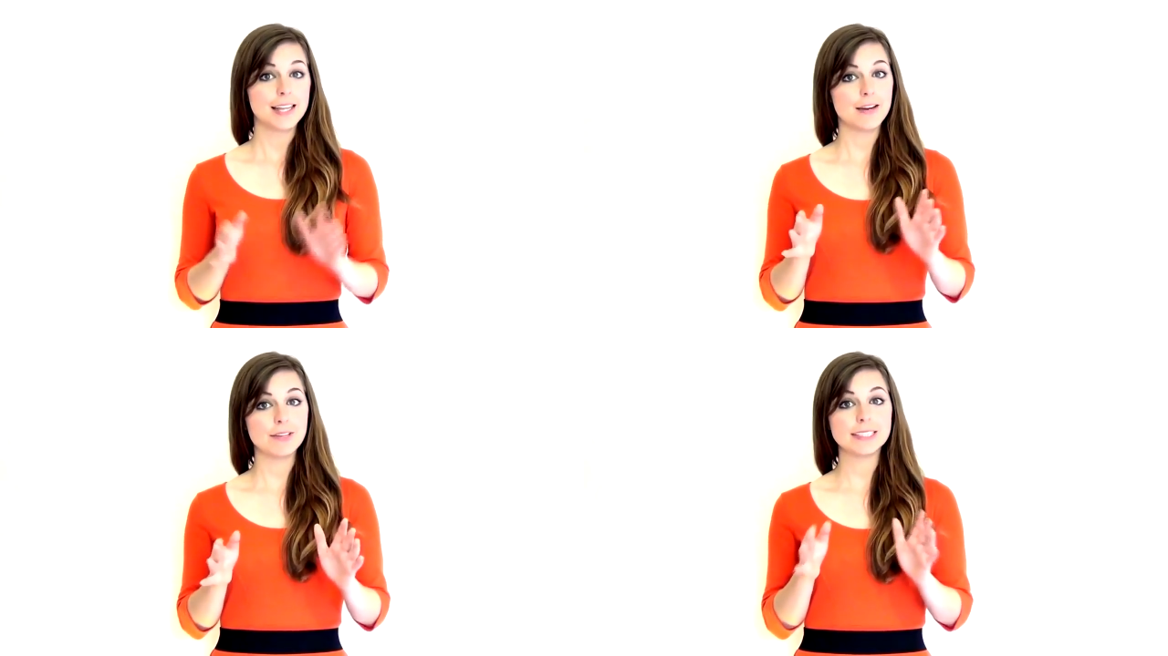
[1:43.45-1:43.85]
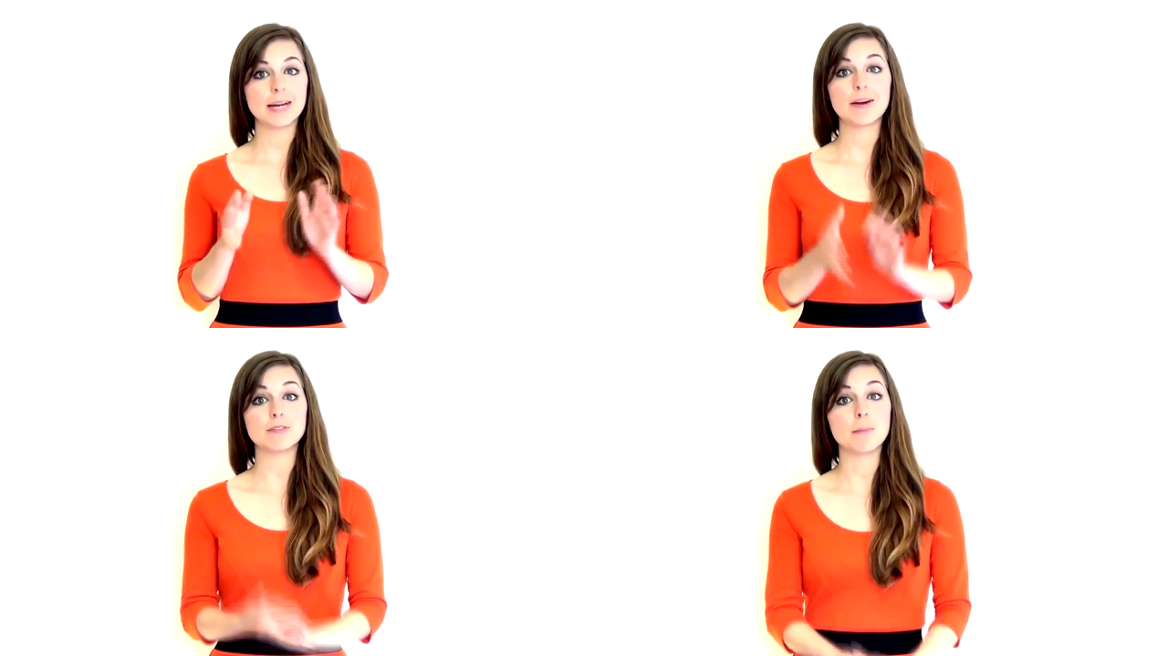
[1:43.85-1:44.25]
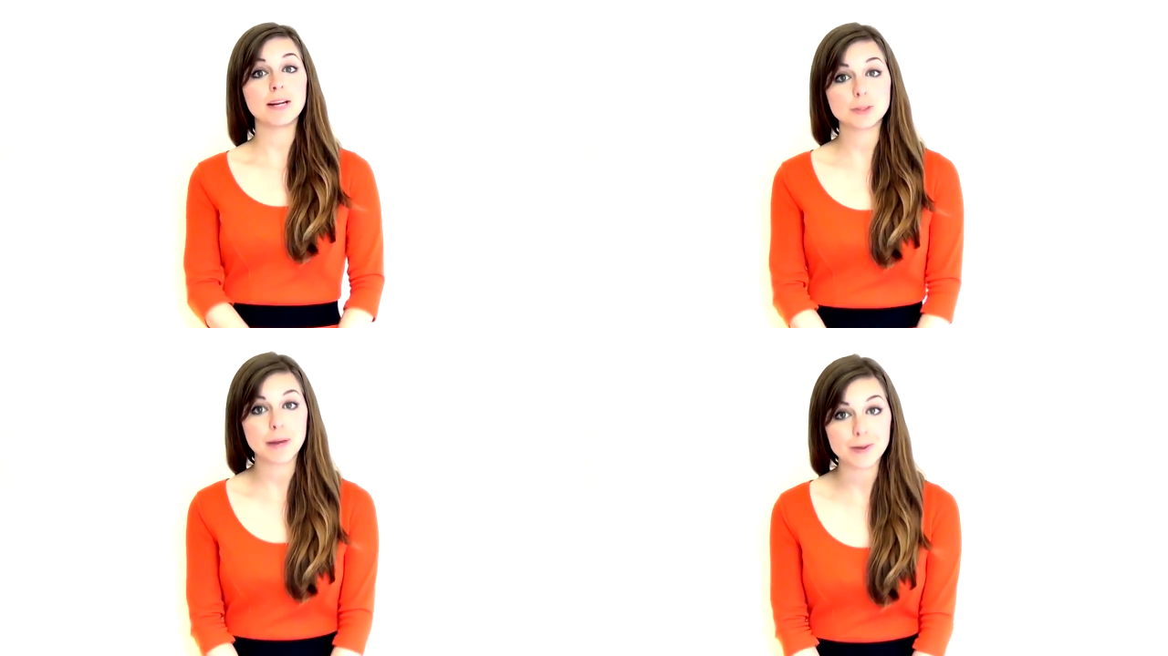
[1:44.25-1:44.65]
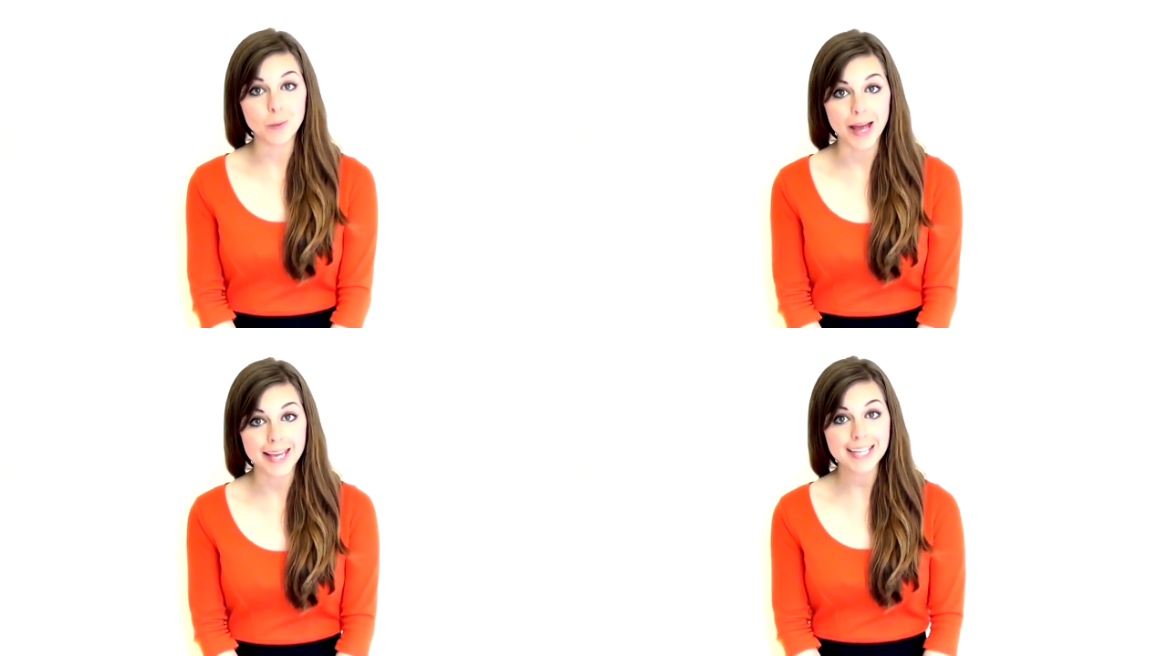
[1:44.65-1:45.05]
There is, however, a much better
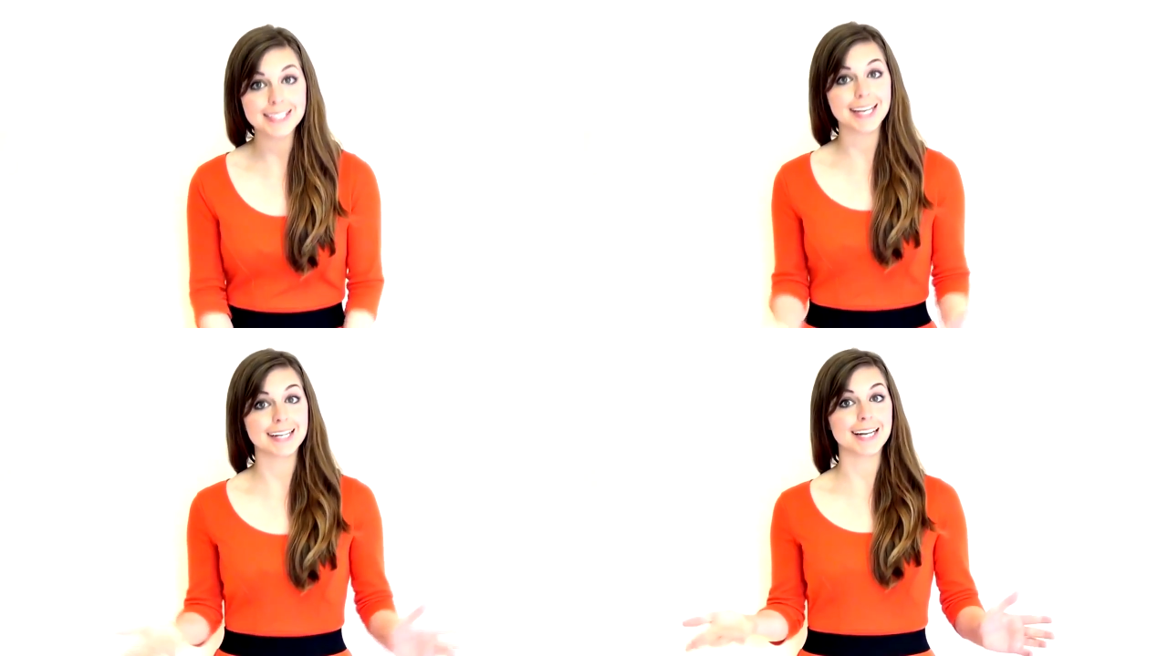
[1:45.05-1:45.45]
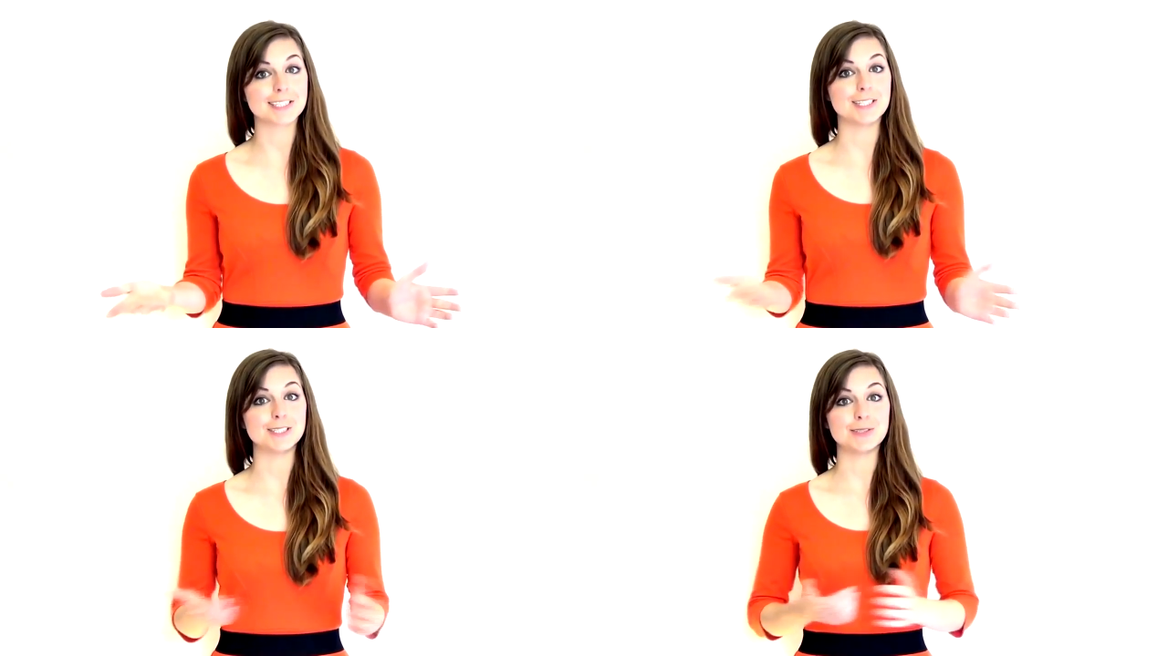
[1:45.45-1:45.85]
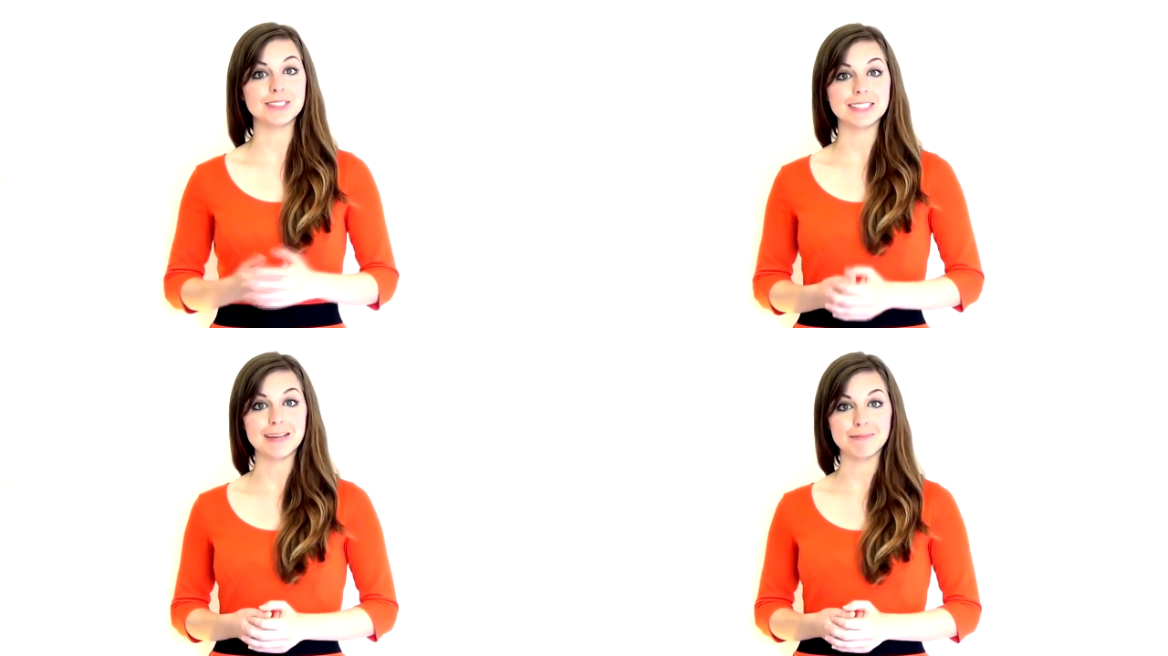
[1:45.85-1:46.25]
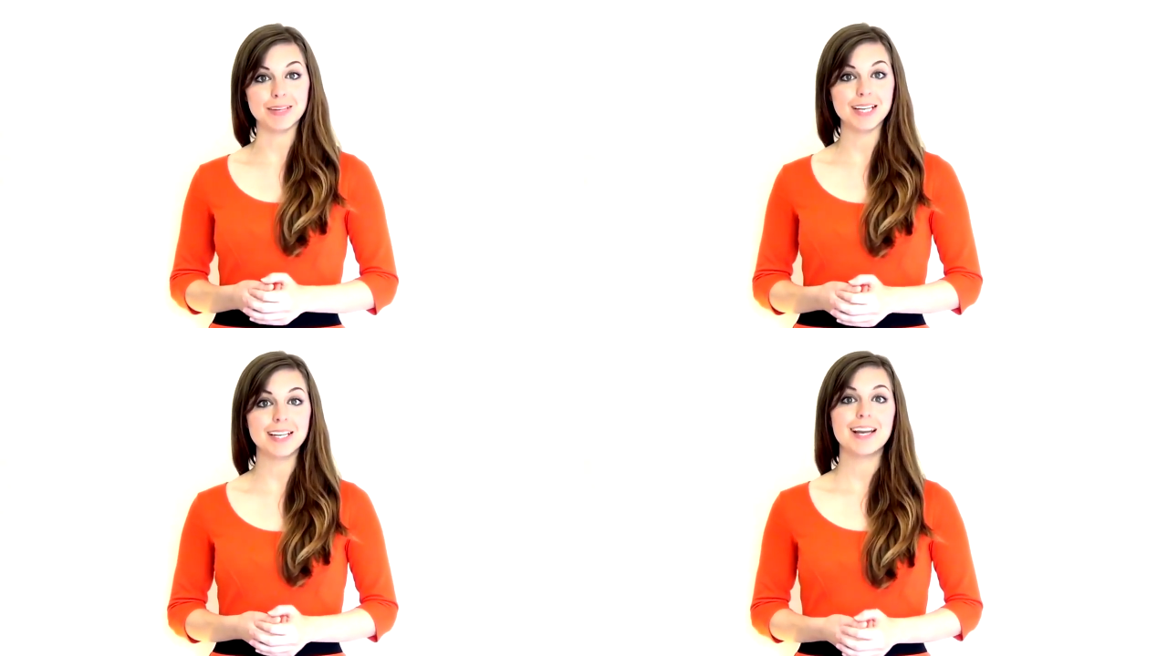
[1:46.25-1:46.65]
way to get a national insurance number.